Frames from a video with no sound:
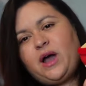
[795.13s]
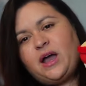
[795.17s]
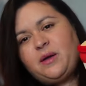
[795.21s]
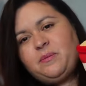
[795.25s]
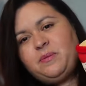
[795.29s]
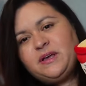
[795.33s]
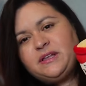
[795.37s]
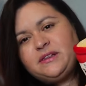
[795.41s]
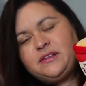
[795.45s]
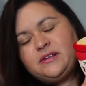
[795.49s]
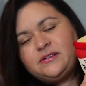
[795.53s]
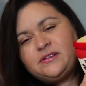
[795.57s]
I
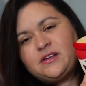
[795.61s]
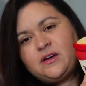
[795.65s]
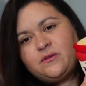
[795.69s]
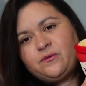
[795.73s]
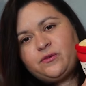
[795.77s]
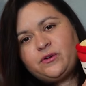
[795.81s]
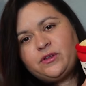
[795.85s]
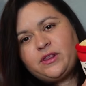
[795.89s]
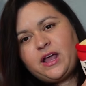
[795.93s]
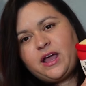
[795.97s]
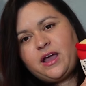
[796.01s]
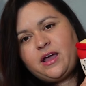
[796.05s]
picked this up
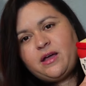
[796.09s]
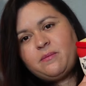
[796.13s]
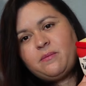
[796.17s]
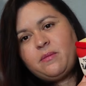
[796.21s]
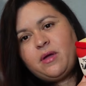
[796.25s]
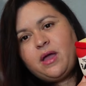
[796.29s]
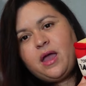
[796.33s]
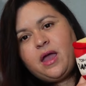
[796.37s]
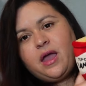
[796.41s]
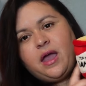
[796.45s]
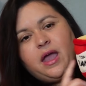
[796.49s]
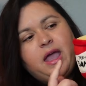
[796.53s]
for
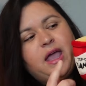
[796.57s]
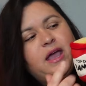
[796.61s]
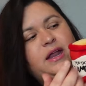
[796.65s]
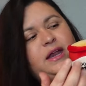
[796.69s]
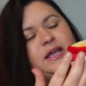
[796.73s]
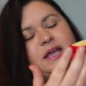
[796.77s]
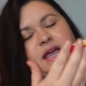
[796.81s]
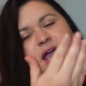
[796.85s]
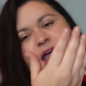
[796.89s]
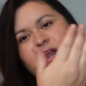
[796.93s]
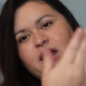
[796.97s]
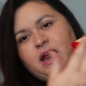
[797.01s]
them. And
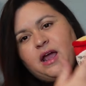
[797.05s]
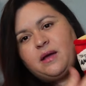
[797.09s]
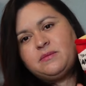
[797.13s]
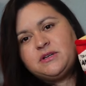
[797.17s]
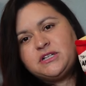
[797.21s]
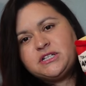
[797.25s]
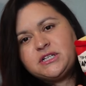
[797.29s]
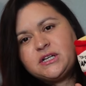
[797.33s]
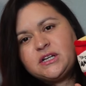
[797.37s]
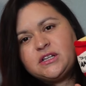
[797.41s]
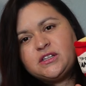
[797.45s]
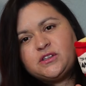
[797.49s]
again, I'm
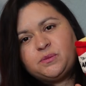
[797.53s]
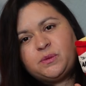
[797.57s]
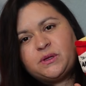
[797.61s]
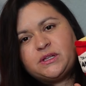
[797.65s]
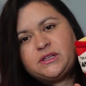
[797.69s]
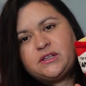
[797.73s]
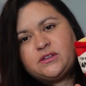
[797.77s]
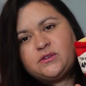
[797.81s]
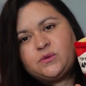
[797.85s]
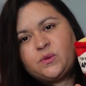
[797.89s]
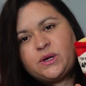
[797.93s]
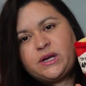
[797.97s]
just going to
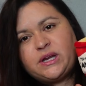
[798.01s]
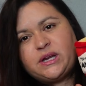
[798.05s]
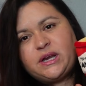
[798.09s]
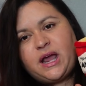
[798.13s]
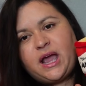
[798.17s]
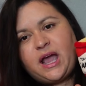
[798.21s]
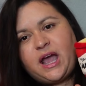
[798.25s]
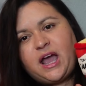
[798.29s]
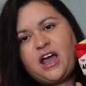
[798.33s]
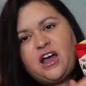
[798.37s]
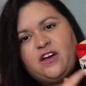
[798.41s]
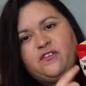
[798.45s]
split this one in
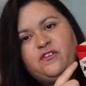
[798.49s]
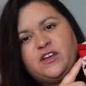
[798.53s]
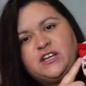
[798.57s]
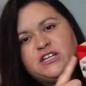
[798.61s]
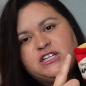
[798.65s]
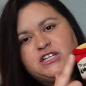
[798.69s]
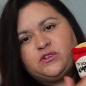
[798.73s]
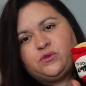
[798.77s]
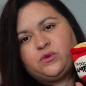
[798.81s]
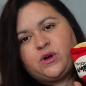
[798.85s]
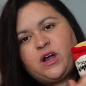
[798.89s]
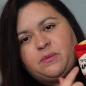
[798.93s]
half and
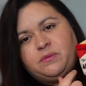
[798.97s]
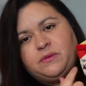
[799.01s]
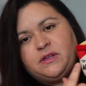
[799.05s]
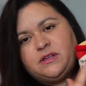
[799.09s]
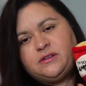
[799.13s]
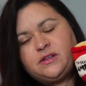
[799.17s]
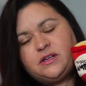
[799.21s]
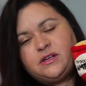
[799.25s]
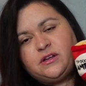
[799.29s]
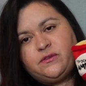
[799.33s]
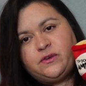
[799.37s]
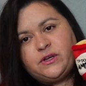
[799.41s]
just wrap
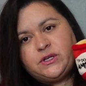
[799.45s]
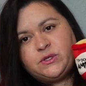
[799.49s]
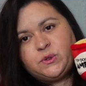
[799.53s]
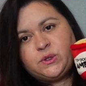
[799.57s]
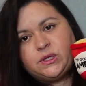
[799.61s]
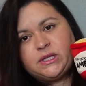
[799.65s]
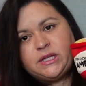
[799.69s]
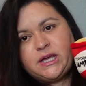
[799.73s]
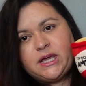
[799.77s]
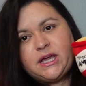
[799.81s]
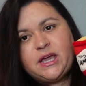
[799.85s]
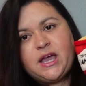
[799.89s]
these
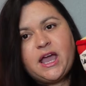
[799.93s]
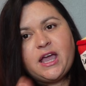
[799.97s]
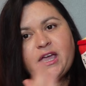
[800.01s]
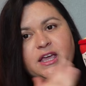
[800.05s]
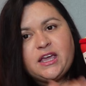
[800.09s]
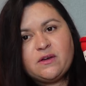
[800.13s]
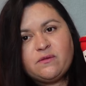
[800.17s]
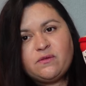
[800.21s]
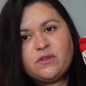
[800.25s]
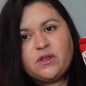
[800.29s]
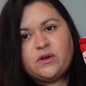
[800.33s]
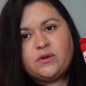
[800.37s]
individually and
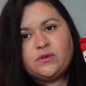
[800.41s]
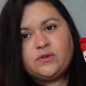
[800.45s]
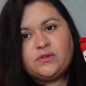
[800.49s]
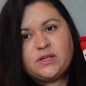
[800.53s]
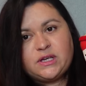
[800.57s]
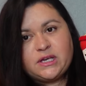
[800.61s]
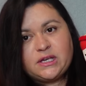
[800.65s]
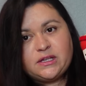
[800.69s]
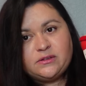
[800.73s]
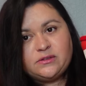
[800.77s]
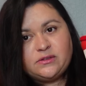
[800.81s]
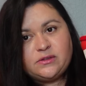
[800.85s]
give those
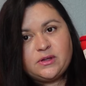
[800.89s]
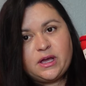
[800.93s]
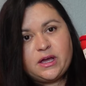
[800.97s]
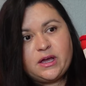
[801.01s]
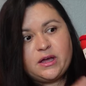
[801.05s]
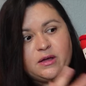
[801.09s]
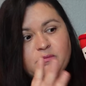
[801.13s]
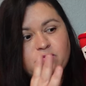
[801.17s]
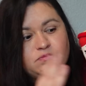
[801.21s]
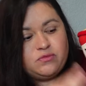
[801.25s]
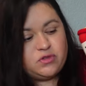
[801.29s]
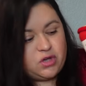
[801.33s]
to his um,